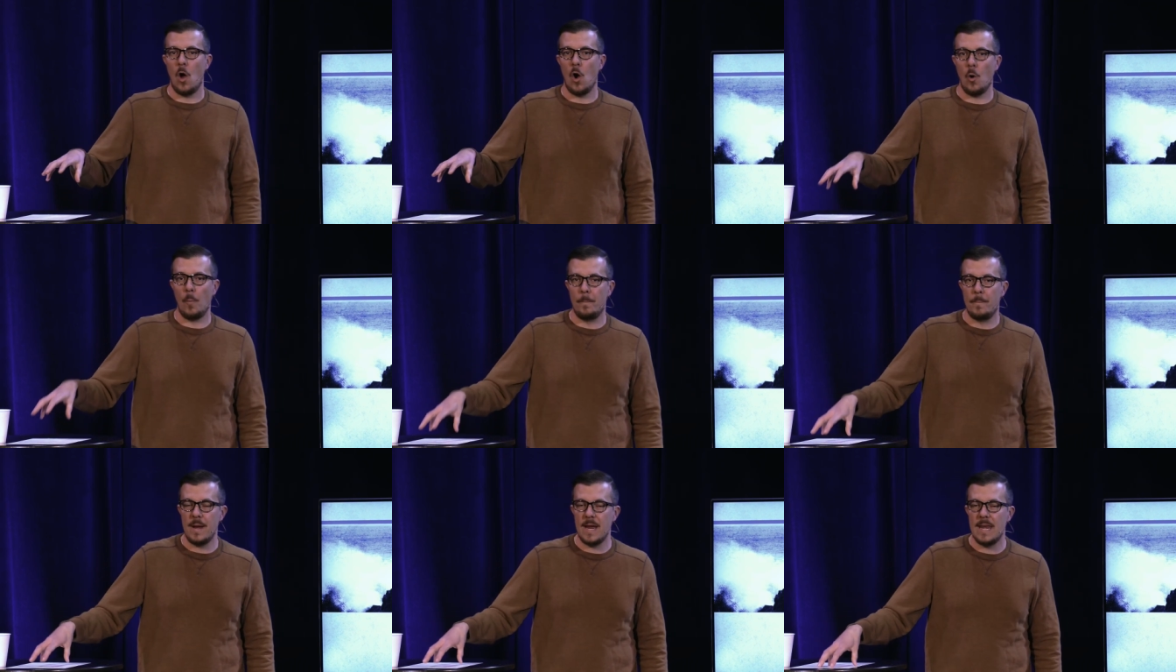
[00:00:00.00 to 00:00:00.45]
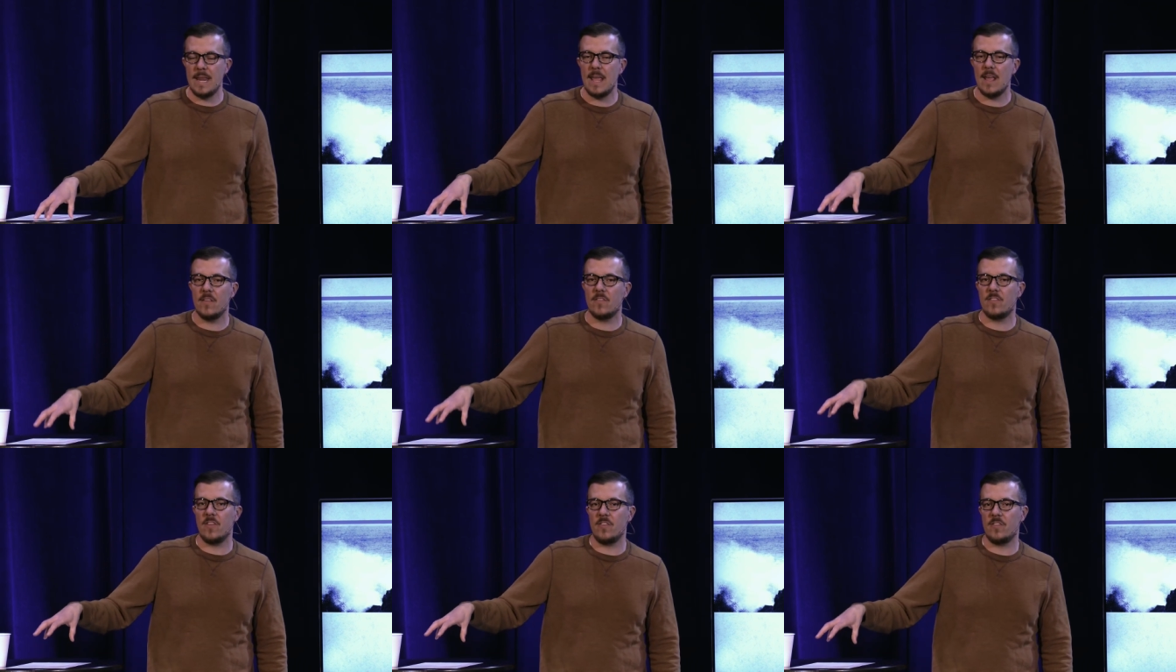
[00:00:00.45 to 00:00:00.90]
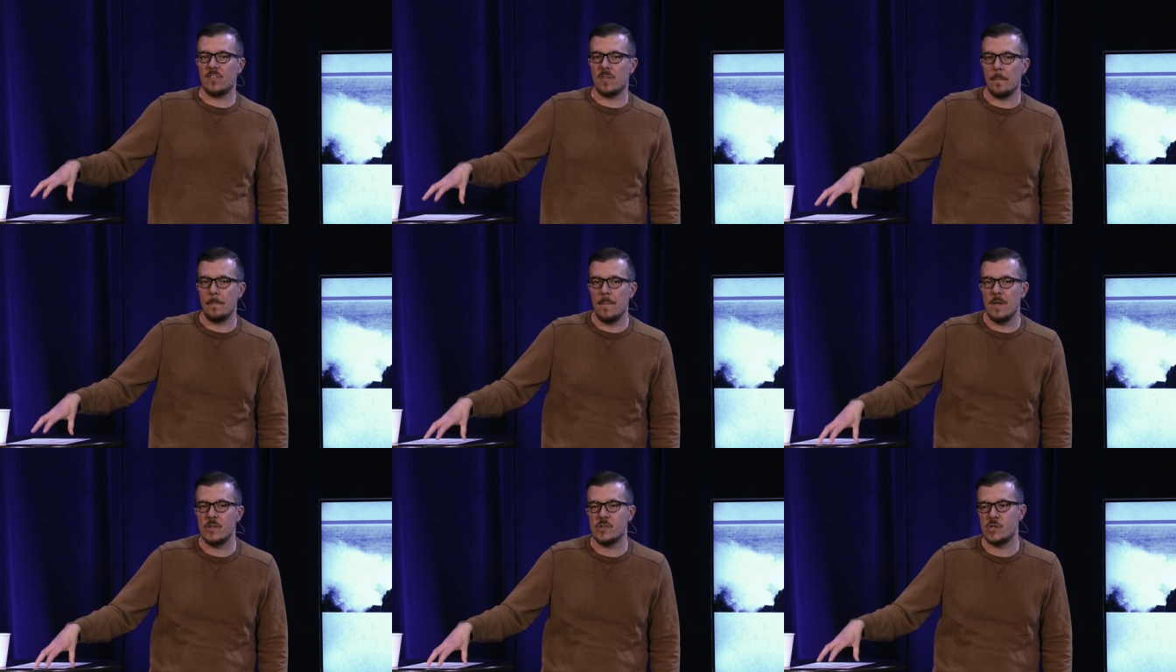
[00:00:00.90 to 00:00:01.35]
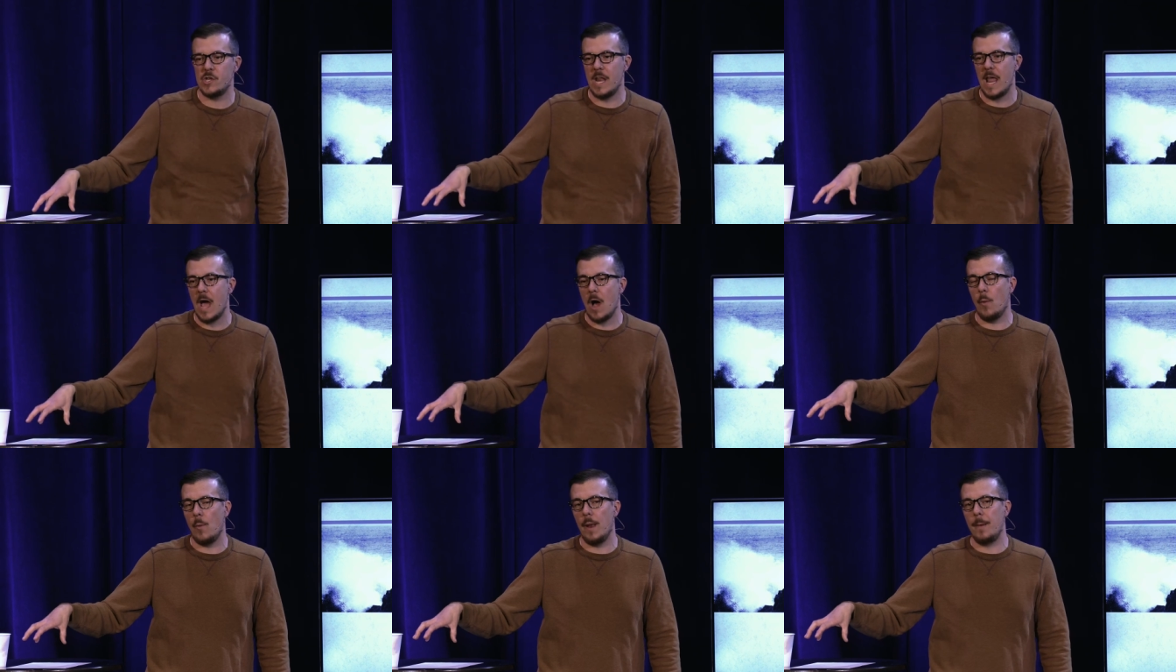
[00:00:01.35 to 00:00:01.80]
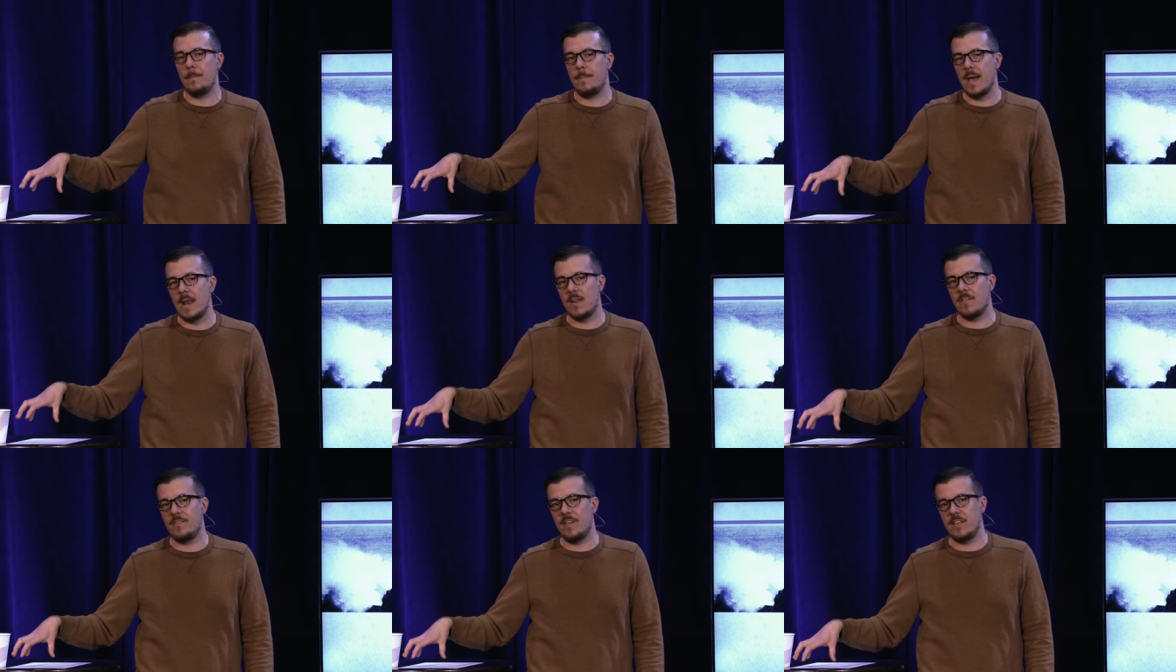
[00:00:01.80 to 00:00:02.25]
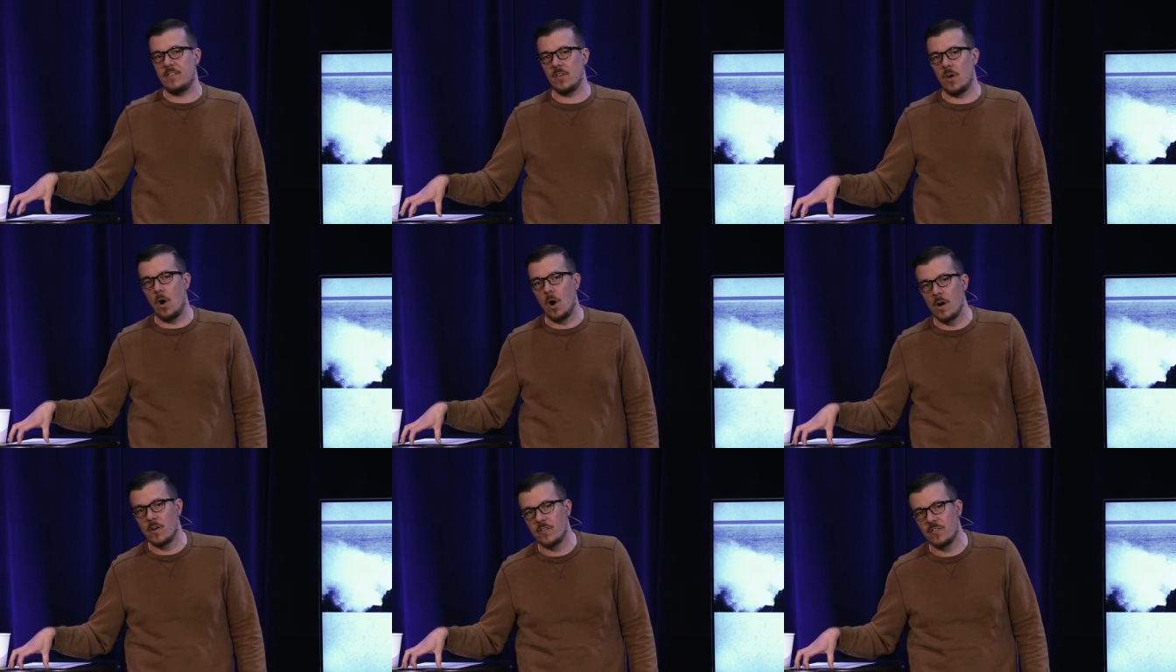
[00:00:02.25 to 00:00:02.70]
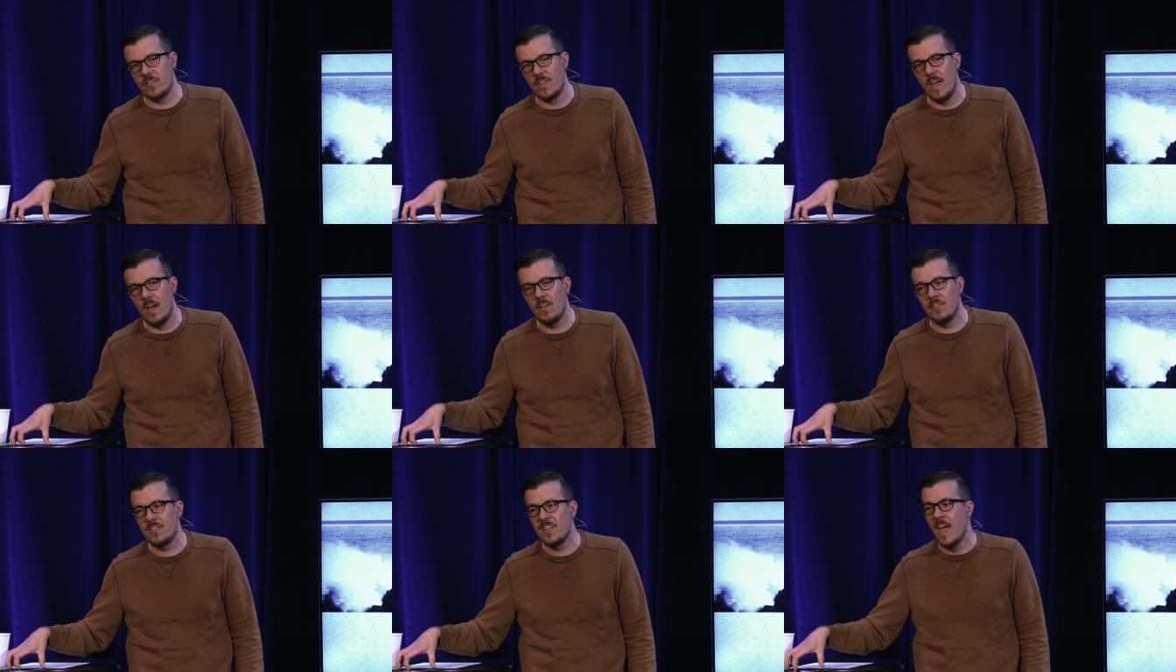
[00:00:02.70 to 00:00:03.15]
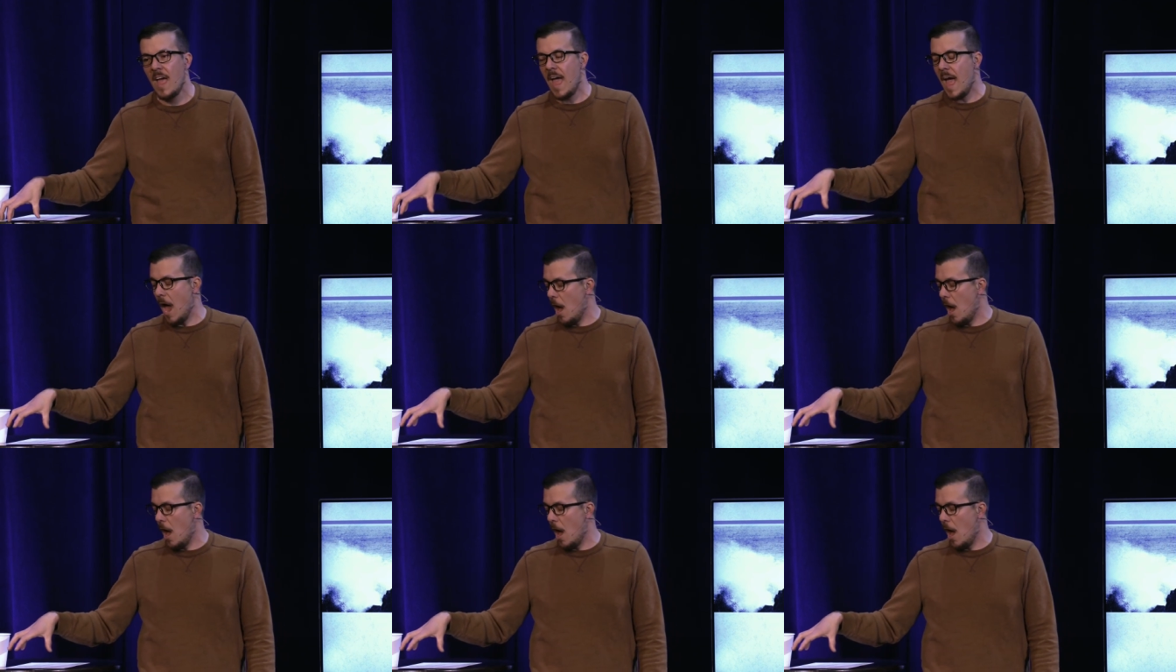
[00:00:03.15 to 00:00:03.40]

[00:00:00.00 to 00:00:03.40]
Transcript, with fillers: obedience and submission, how it benefits ourselves,